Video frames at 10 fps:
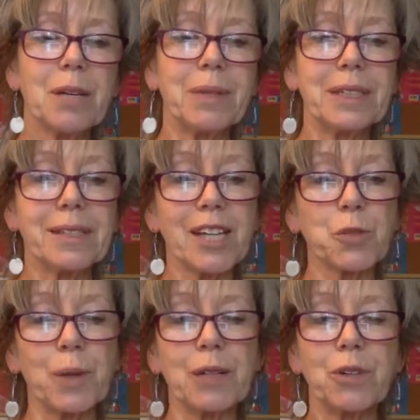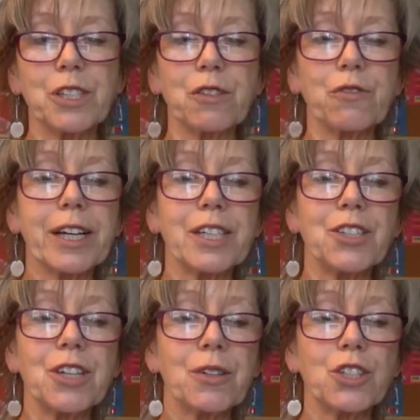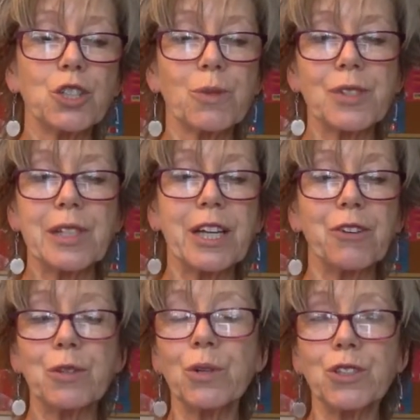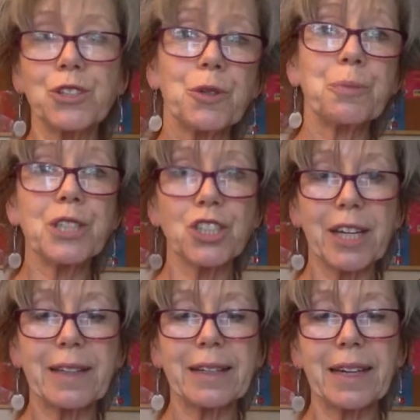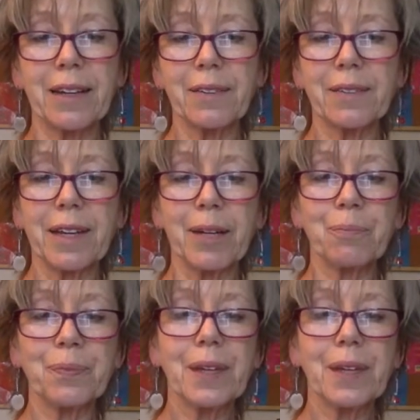but desperately wanting Frankie to know that she wasn't the only one appreciate that kind of thing.